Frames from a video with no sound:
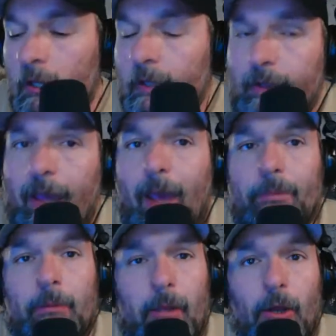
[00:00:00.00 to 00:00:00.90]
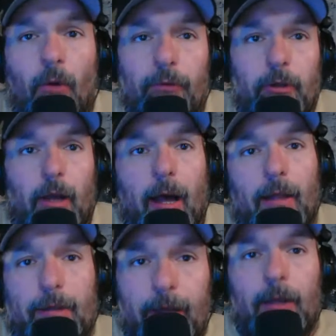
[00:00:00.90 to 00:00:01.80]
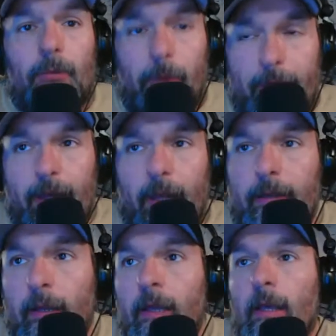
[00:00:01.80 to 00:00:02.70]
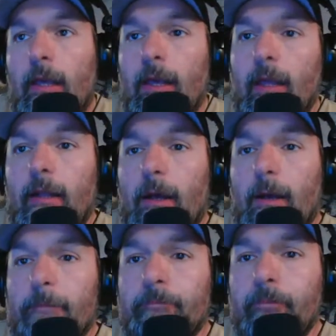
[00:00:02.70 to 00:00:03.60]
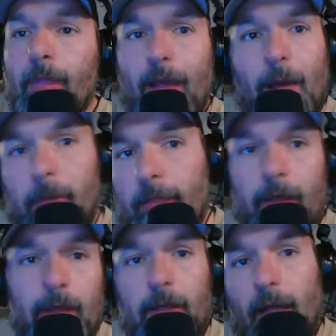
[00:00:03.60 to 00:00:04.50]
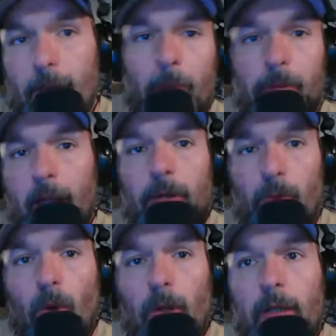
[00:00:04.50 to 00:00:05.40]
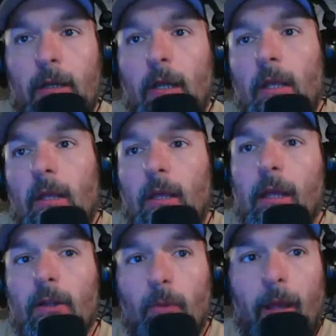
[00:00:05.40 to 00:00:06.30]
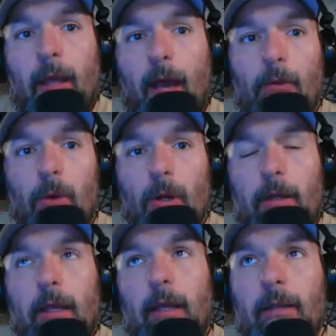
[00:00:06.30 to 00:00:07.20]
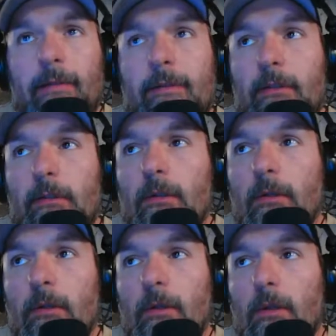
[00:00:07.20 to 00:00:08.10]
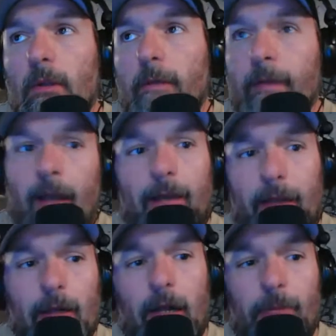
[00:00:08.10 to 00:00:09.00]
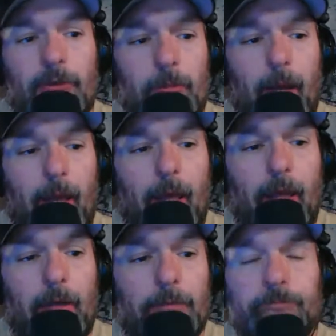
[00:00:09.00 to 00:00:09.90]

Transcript: that happened to me over the holiday weekend, and got me thinking, got my brain rolling. And the way I work is, if an idea comes in my head,